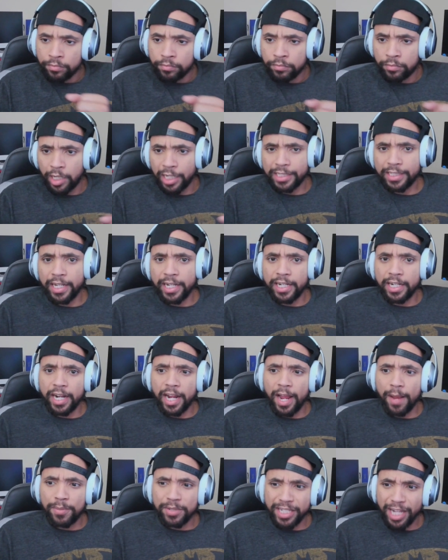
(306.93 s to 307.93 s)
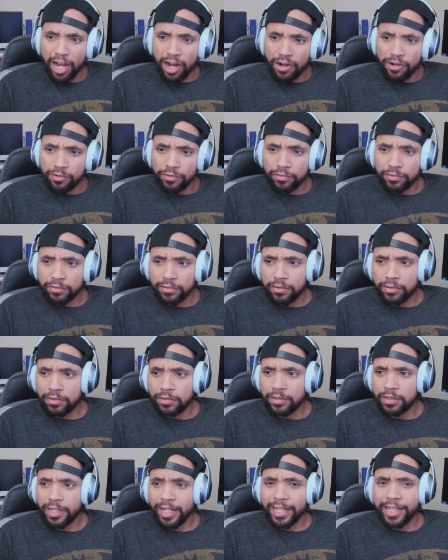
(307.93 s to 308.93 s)
That's the end of the episode?
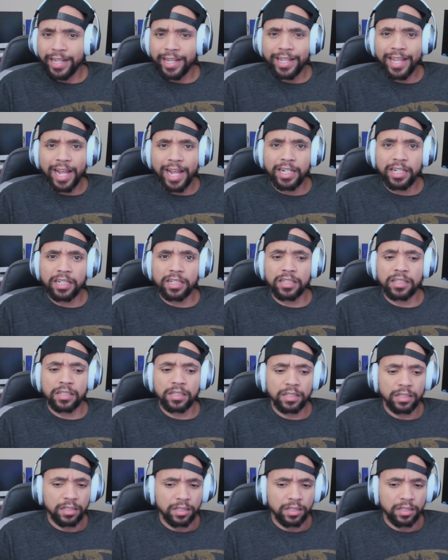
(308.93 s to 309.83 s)
Get the hell out of here.